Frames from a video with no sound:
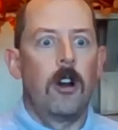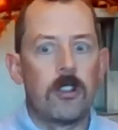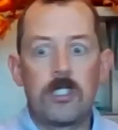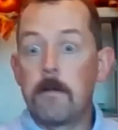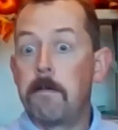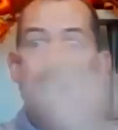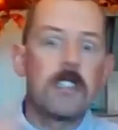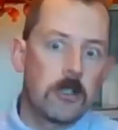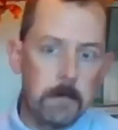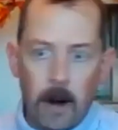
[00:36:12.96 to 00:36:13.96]
Or is the
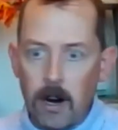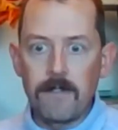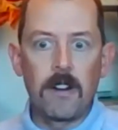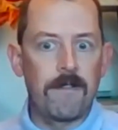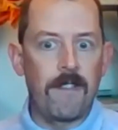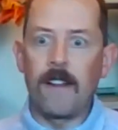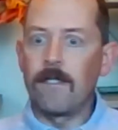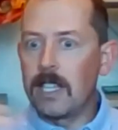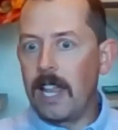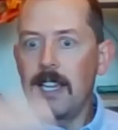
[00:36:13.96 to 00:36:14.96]
business part of your
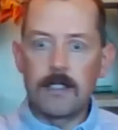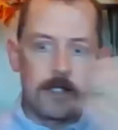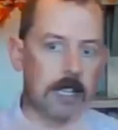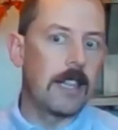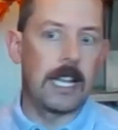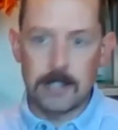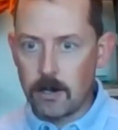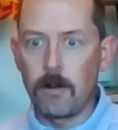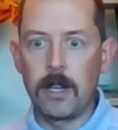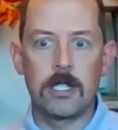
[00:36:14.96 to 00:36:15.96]
family legacy that's
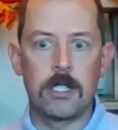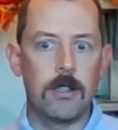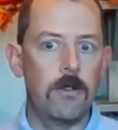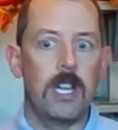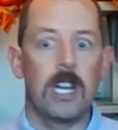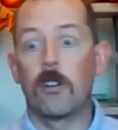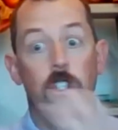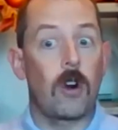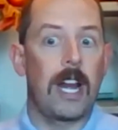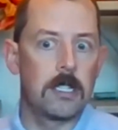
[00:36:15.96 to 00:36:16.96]
going to,
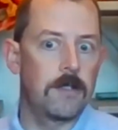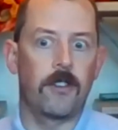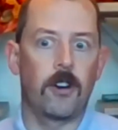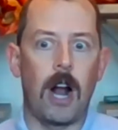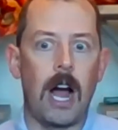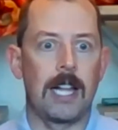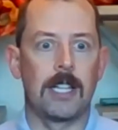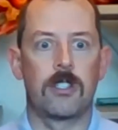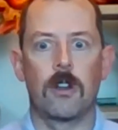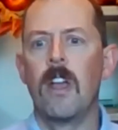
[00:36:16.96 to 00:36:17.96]
transfer
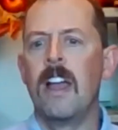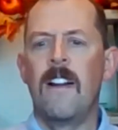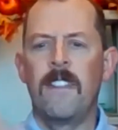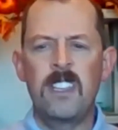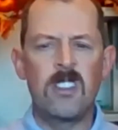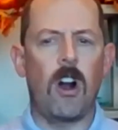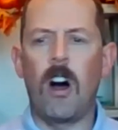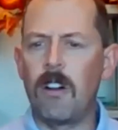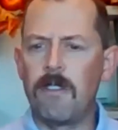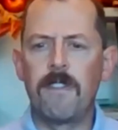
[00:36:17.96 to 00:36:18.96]
on? So these are
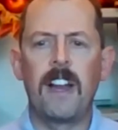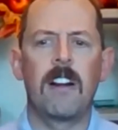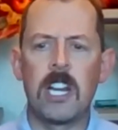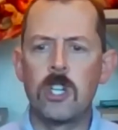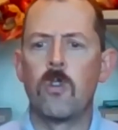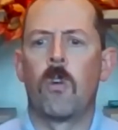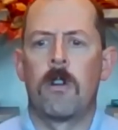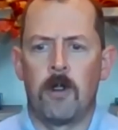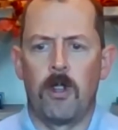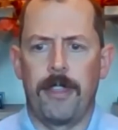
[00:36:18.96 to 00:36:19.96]
all very
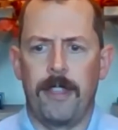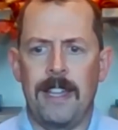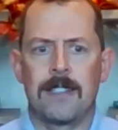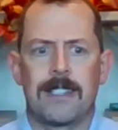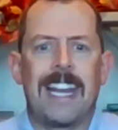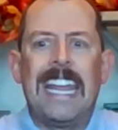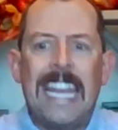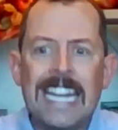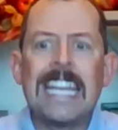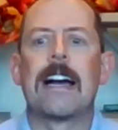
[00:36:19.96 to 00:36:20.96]
normal things that
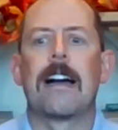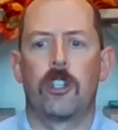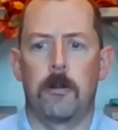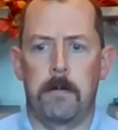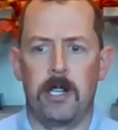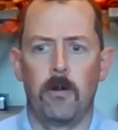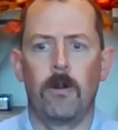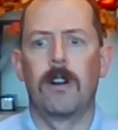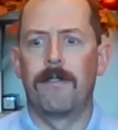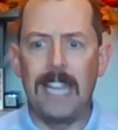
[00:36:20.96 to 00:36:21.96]
any
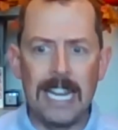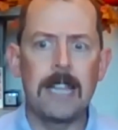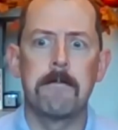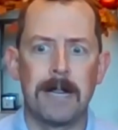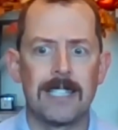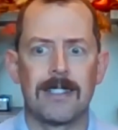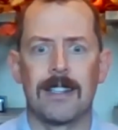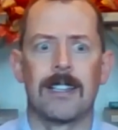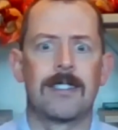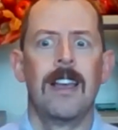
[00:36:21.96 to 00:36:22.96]
entrepreneur of any
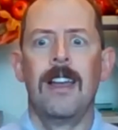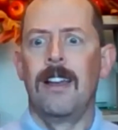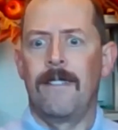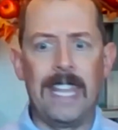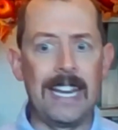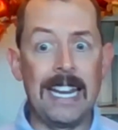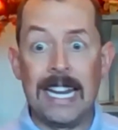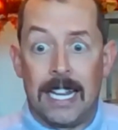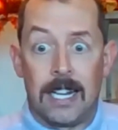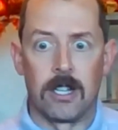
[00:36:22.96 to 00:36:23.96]
business in
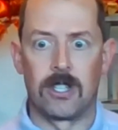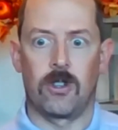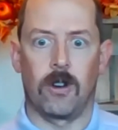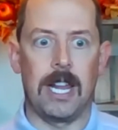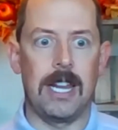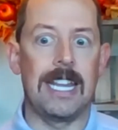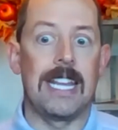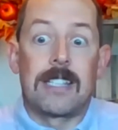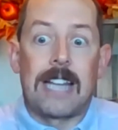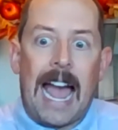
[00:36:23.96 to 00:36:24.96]
any industry
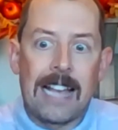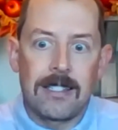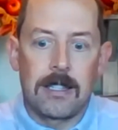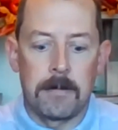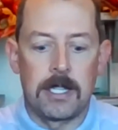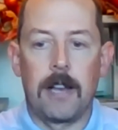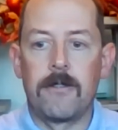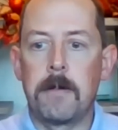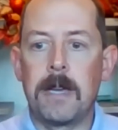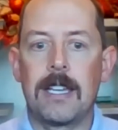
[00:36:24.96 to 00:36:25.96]
needs to ask
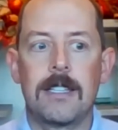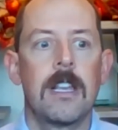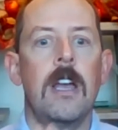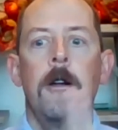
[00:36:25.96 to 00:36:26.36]
themselves, because